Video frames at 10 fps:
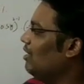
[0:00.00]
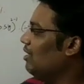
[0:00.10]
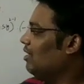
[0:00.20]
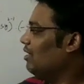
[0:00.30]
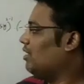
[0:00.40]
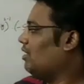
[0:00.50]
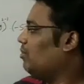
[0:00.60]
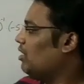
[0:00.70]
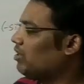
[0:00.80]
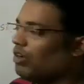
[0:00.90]
Keep
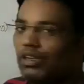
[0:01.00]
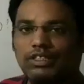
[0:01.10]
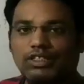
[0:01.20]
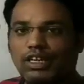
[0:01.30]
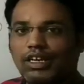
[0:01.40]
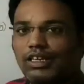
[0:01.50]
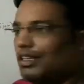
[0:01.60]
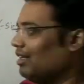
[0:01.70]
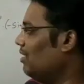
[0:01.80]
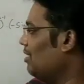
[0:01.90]
that constant,
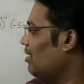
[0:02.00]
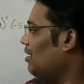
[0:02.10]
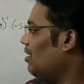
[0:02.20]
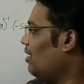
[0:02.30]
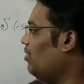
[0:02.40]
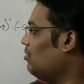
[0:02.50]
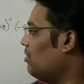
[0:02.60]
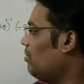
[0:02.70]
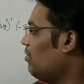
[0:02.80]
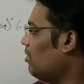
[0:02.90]
reduce the
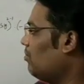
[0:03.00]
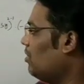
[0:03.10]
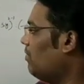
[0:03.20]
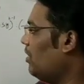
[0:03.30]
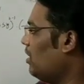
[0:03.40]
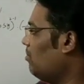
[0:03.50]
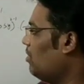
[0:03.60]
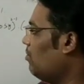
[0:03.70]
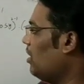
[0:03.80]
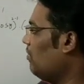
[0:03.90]
power of that variable
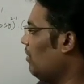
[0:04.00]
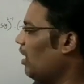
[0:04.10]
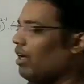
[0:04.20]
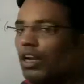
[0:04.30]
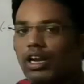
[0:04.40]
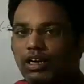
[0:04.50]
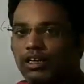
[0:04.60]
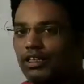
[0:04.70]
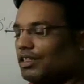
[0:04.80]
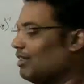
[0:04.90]
by
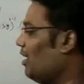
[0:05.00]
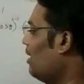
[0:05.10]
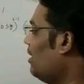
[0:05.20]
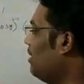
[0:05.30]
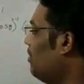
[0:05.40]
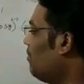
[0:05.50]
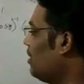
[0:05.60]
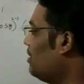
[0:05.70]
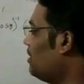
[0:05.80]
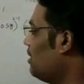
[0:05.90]
1, then
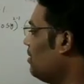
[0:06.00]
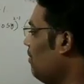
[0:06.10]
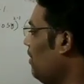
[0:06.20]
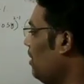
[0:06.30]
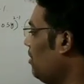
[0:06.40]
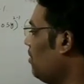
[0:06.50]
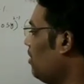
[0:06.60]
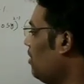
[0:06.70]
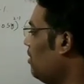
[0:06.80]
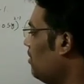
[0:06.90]
differentiate the variable.
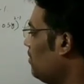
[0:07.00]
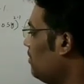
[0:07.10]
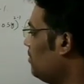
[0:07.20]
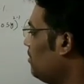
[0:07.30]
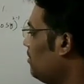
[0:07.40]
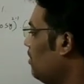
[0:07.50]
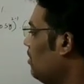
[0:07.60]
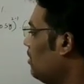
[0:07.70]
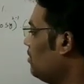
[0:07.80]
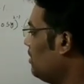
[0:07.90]

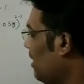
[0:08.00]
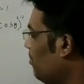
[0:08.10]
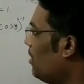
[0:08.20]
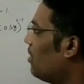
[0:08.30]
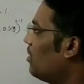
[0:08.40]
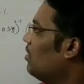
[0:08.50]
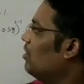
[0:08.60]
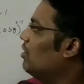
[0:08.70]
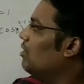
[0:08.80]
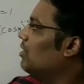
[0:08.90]
Same thing.
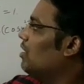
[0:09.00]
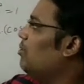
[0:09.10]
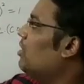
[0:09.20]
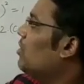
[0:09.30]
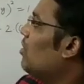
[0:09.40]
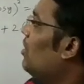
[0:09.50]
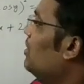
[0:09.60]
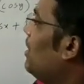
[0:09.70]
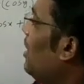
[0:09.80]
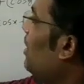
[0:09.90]
Keep that constant,